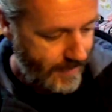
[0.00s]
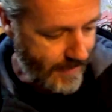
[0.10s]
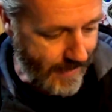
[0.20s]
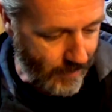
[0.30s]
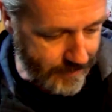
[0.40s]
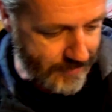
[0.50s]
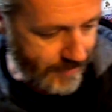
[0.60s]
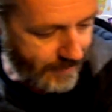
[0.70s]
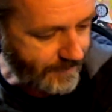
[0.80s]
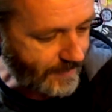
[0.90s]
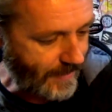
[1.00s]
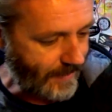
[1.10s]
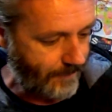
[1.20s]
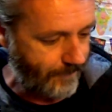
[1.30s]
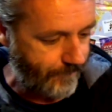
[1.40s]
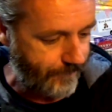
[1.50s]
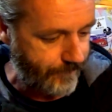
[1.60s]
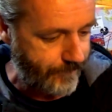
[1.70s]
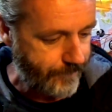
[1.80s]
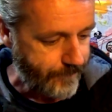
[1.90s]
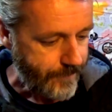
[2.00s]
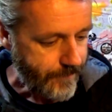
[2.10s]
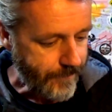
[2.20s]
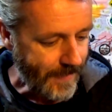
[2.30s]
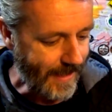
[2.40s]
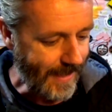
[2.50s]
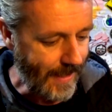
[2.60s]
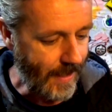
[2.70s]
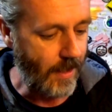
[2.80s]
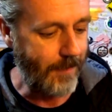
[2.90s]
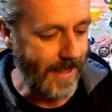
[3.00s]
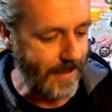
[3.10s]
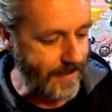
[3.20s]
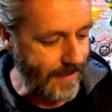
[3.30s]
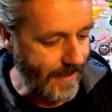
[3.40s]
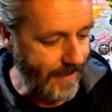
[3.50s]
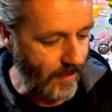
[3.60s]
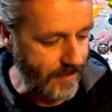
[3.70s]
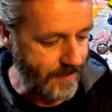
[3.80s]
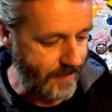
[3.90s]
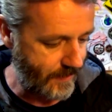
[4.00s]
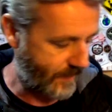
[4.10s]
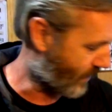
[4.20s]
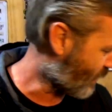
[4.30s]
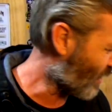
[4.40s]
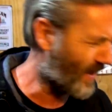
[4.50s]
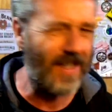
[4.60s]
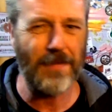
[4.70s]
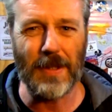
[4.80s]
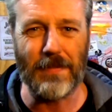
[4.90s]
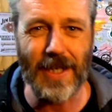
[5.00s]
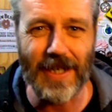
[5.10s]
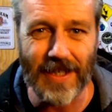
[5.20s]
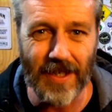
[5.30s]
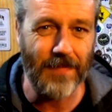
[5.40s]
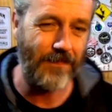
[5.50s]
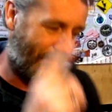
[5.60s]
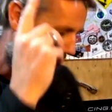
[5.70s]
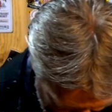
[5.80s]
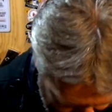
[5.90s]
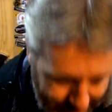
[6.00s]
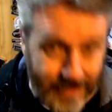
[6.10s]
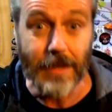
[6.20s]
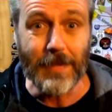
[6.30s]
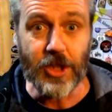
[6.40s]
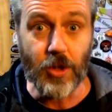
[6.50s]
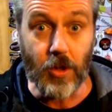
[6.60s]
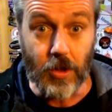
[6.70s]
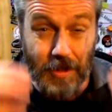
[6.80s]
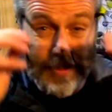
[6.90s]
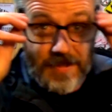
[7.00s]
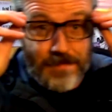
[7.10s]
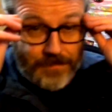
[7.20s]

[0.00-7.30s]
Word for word: yeah, what does Steve say? Hello, Mark and Nay. I need me bloody, need me short lookers.